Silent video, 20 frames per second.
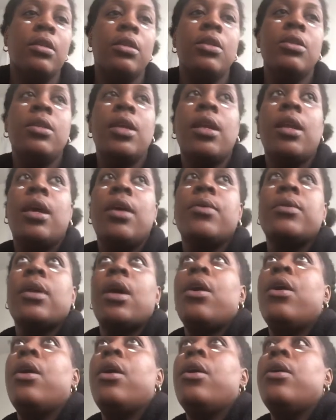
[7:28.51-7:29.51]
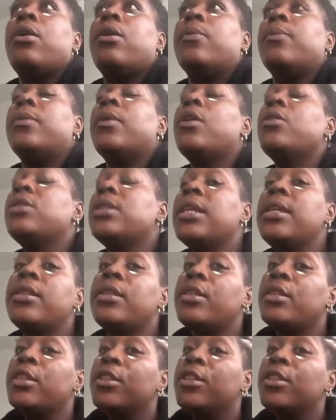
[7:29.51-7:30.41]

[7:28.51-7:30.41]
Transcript: Tuesday night, I was at home. Oh, see, do